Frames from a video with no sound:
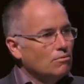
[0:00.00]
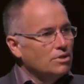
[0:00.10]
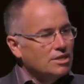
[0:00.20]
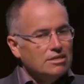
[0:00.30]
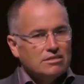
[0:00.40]

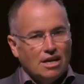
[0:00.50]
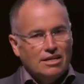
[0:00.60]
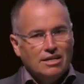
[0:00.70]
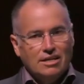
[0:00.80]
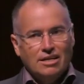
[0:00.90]
we did a
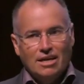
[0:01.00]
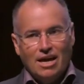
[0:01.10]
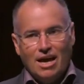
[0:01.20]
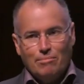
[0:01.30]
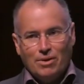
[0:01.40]
study
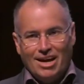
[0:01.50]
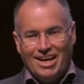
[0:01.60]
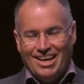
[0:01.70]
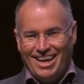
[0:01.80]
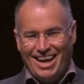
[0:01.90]

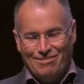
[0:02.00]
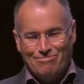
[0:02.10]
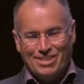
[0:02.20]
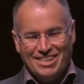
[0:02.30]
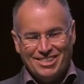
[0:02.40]

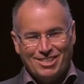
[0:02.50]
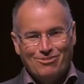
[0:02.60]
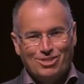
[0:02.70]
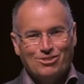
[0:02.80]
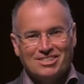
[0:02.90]
at
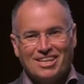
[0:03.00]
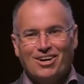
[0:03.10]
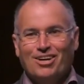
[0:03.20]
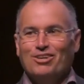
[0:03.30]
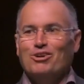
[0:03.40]
P&G, which was then
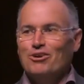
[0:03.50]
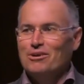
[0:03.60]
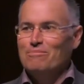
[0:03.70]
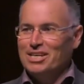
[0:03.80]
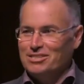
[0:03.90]
called the
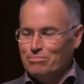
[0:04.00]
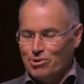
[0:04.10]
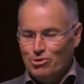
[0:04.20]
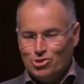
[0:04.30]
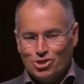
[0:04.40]
current best
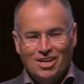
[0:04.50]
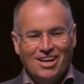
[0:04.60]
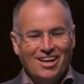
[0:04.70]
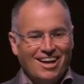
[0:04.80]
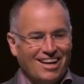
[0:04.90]
approach,
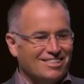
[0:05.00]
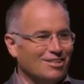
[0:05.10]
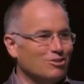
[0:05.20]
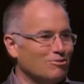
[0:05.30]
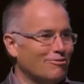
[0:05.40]
as
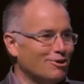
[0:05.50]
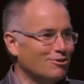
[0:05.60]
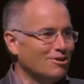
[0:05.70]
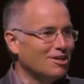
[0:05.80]
they used to refer to it.